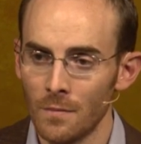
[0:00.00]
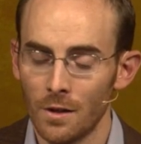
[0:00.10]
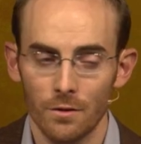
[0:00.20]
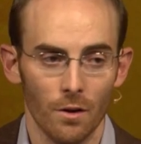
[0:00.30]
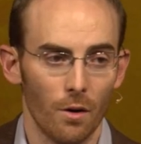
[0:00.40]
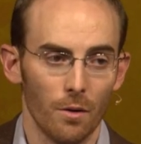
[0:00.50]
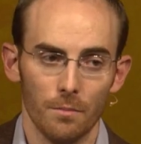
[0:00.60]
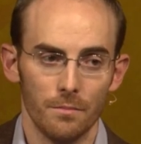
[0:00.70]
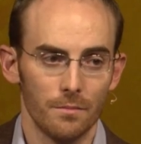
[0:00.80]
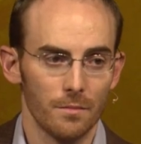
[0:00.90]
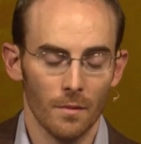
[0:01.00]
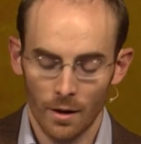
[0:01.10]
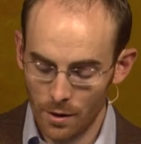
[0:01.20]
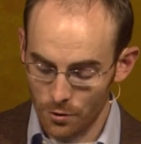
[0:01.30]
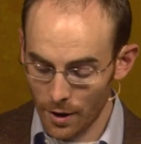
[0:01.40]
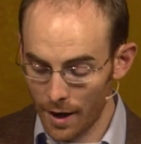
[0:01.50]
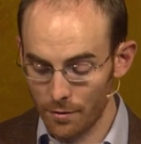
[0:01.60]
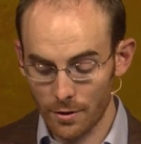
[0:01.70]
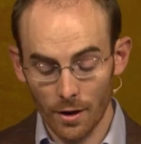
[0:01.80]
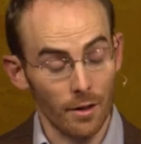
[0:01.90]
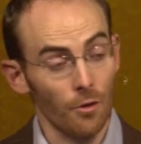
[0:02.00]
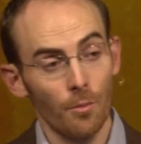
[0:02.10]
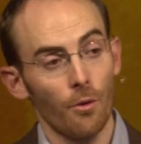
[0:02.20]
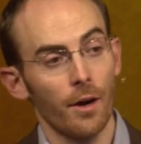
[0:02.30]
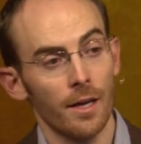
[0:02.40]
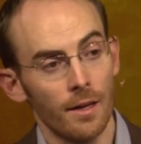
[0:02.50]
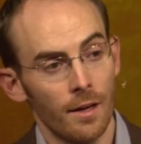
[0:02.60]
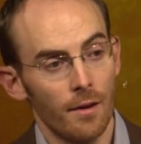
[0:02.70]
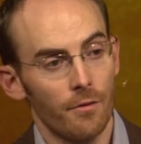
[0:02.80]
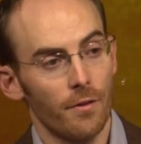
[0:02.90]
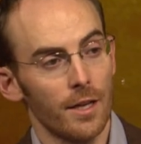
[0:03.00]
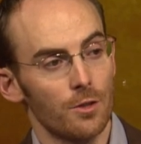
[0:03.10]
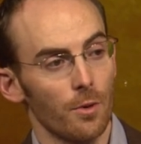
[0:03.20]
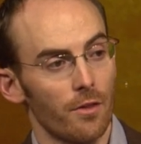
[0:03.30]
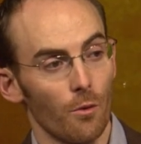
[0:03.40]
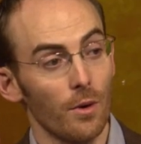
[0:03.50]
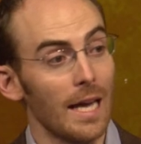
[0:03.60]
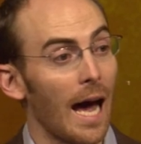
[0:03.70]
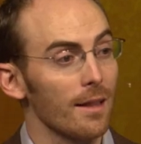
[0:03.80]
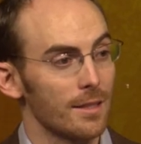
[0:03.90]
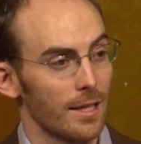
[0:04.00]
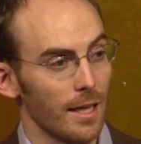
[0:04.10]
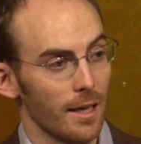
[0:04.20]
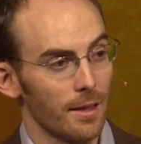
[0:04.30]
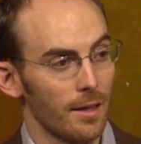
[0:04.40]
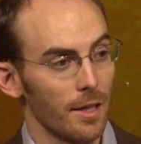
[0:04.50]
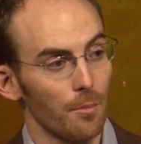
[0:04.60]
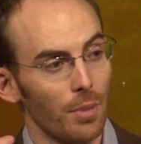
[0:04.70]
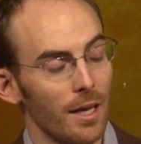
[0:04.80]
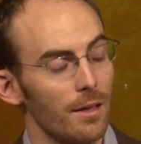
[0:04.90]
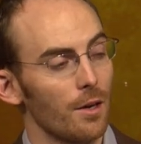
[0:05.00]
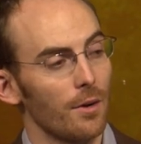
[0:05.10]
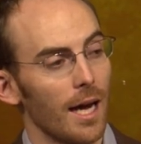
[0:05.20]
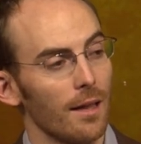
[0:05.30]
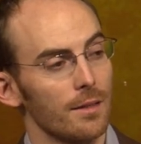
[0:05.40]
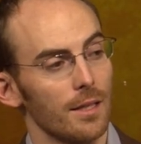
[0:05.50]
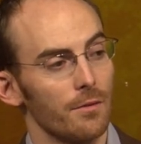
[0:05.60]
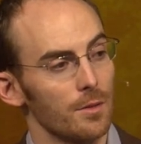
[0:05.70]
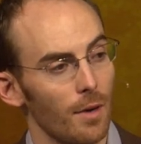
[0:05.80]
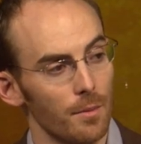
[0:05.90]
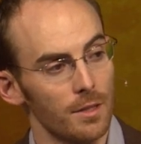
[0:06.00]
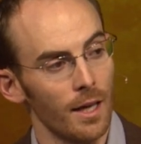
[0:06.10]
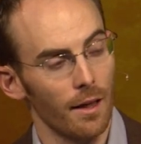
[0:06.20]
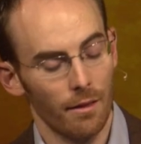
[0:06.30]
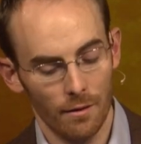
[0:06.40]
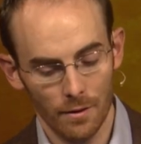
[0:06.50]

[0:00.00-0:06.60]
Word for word: There's no hope. So you have a, a little boy faced with the reality, the impending reality of his mom's death.